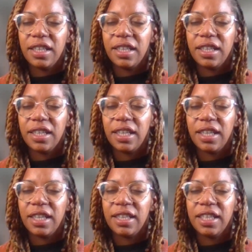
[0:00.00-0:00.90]
And I
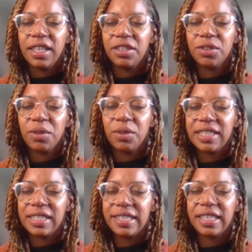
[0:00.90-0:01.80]
think I just want us to
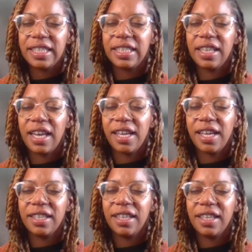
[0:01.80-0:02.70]
sit in that
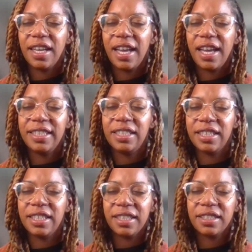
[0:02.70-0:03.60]

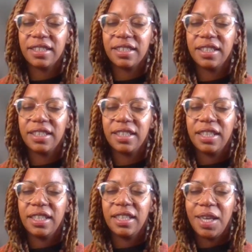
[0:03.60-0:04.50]
idea
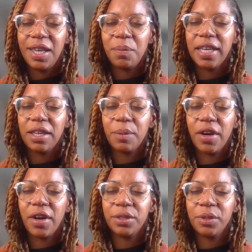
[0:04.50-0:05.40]
and pick it apart a
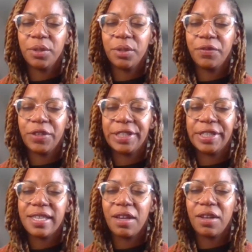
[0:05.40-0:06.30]
little bit for
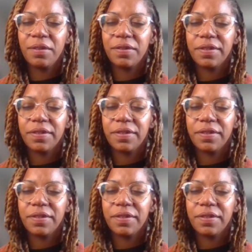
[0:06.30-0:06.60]
yourself